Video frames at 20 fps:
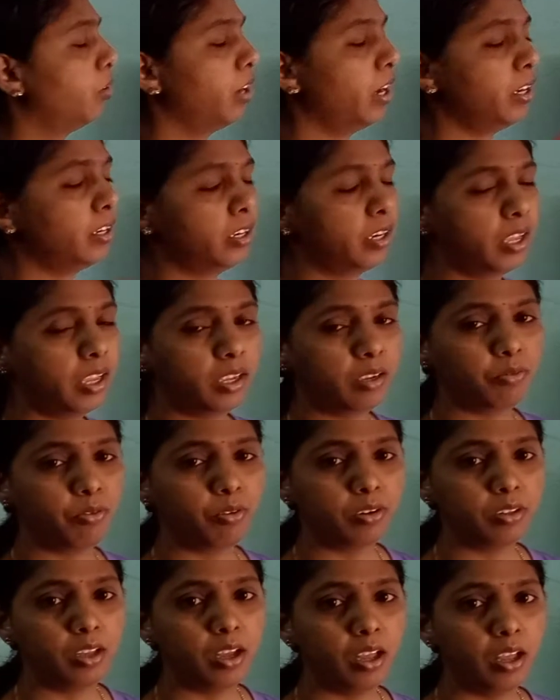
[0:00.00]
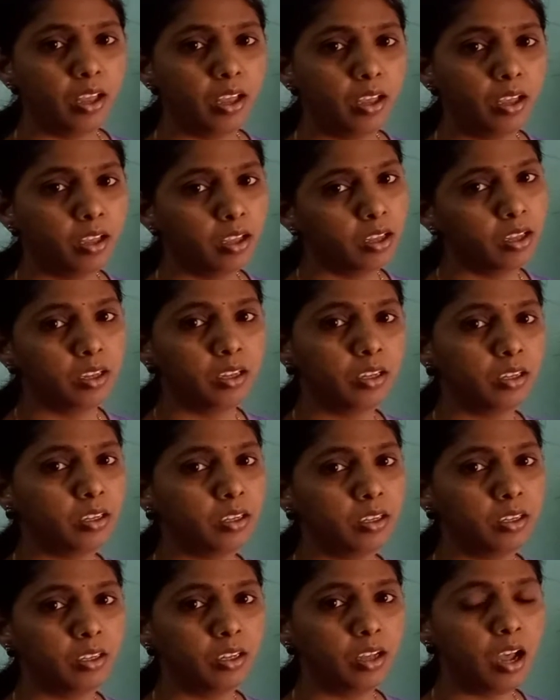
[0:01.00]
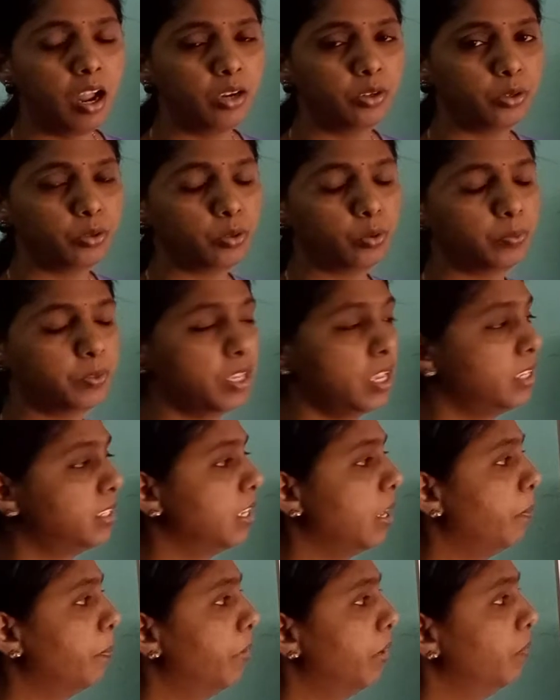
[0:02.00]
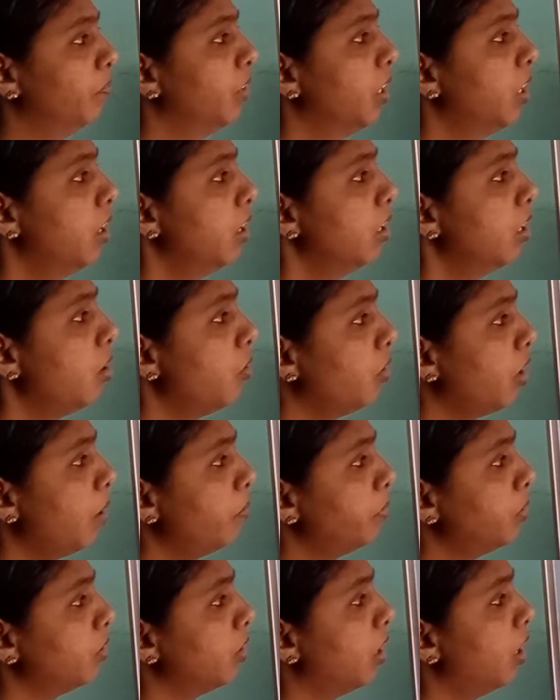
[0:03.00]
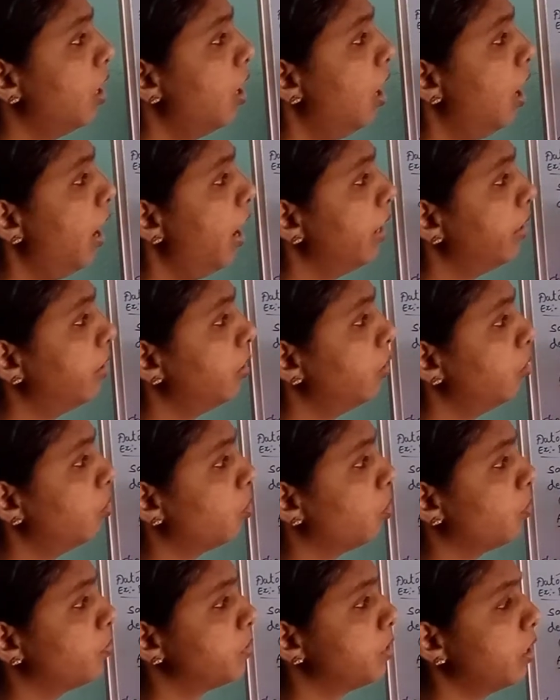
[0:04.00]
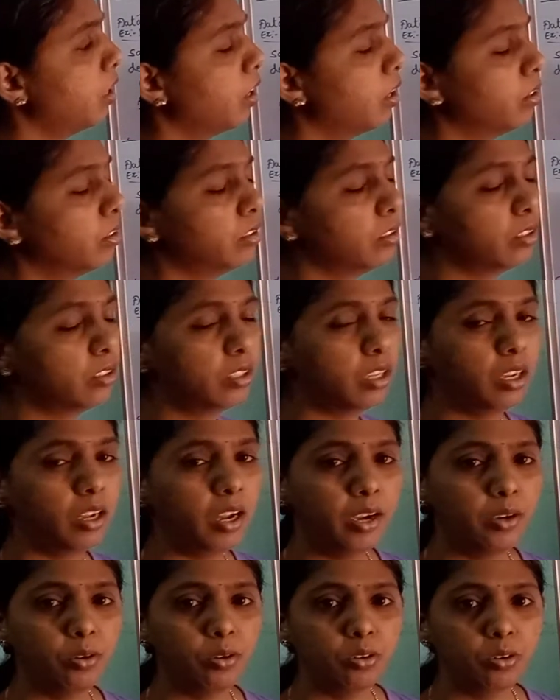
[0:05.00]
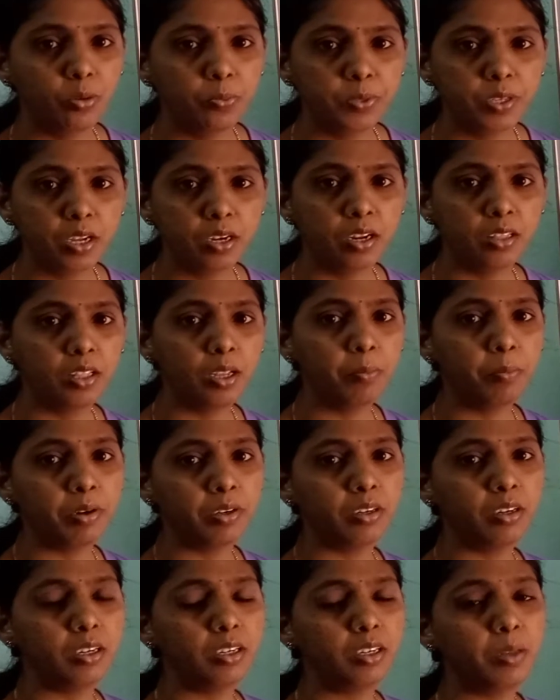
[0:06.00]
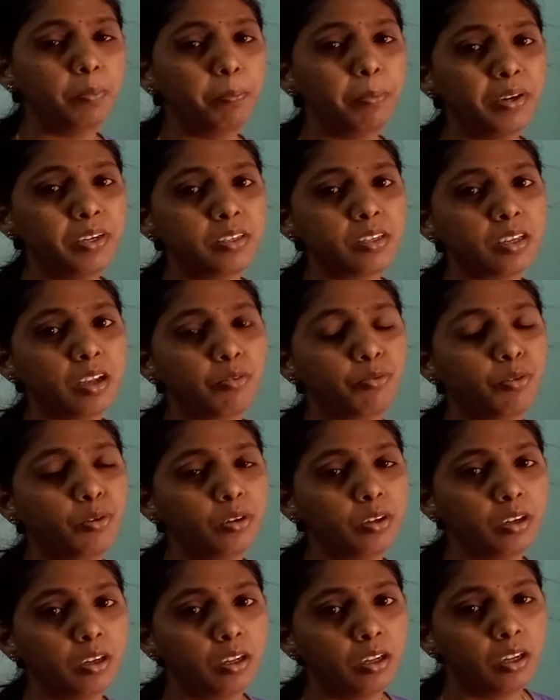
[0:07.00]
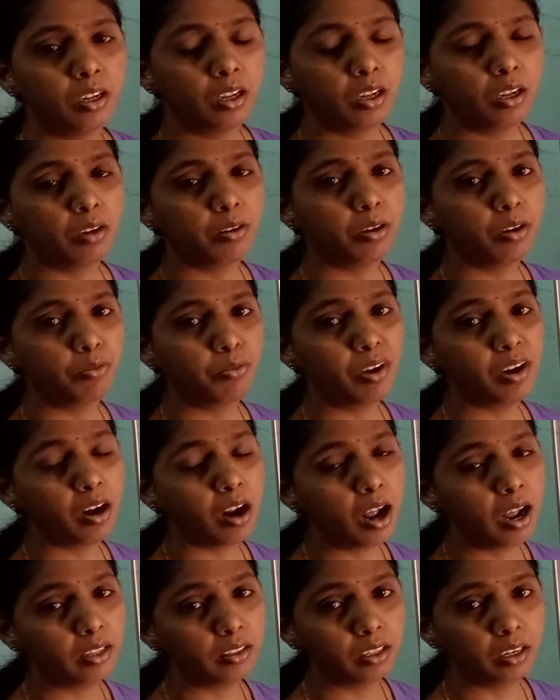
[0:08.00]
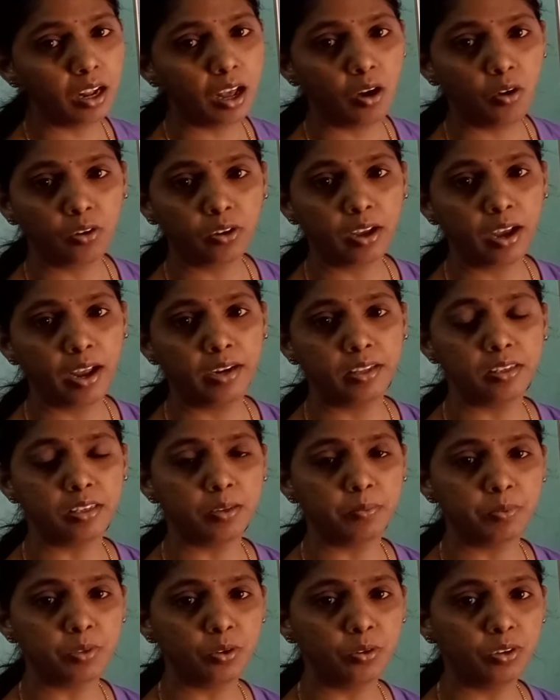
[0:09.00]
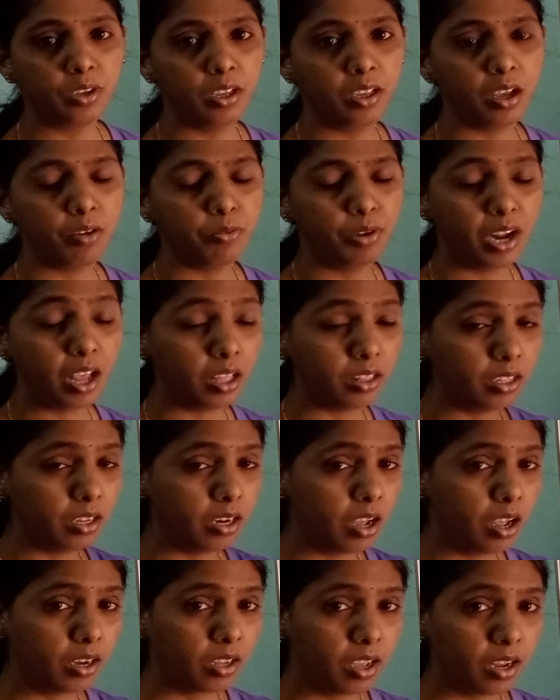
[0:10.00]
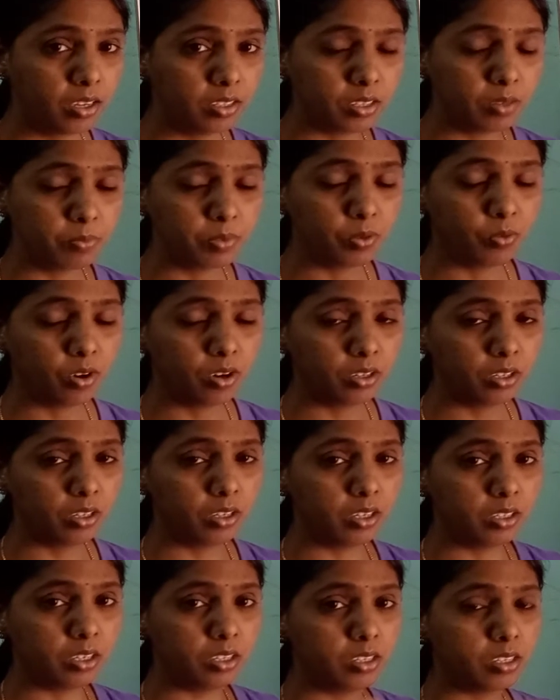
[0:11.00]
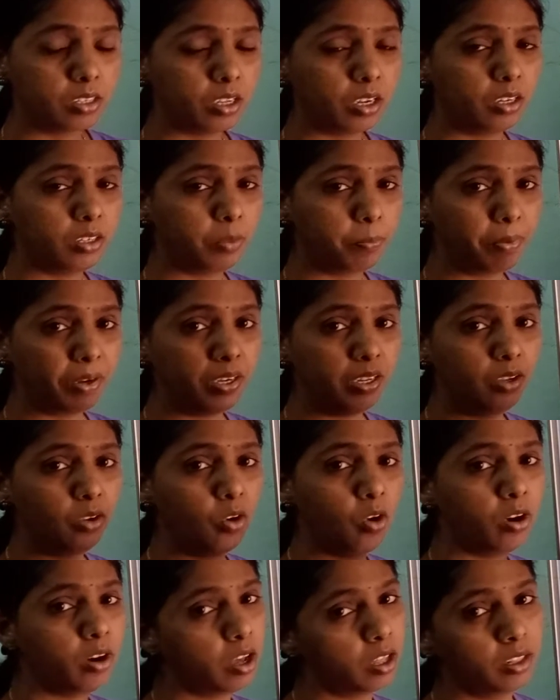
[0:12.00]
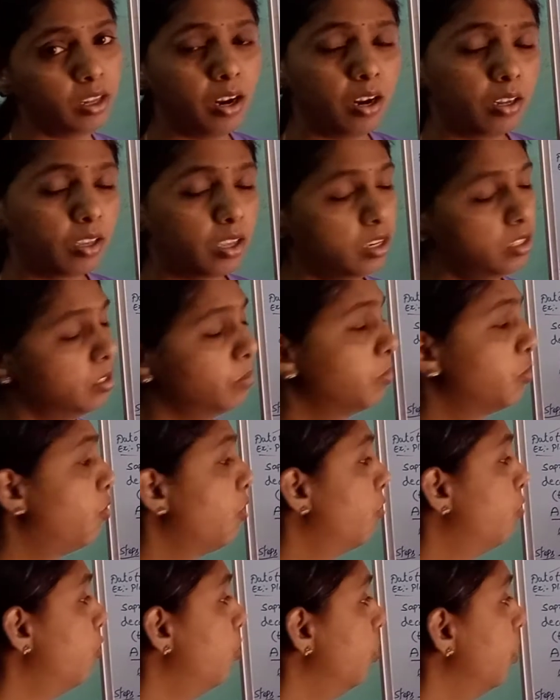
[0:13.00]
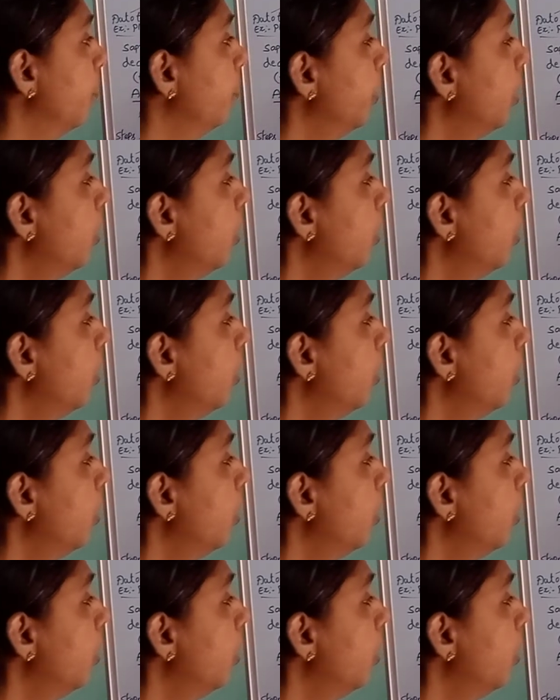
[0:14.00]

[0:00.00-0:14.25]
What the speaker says: you can take for the autotrophs. Example. Now come to the heterotrophs. The heterotrophs are nothing but it depends on food for other organisms. Okay, for other organisms, what it is depending on other organisms for food.